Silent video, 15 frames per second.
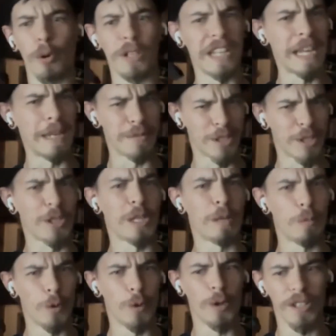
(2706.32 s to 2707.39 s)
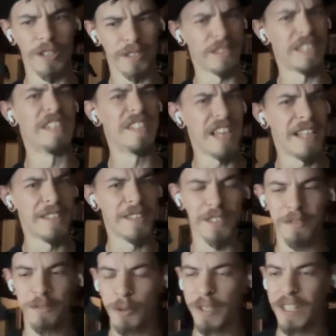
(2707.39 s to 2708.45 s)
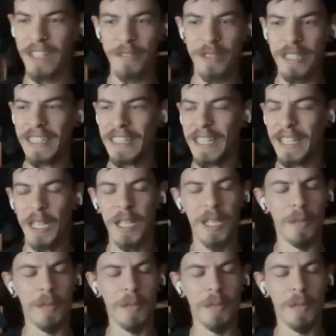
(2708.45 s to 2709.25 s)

board games that are like more intensive or whatever.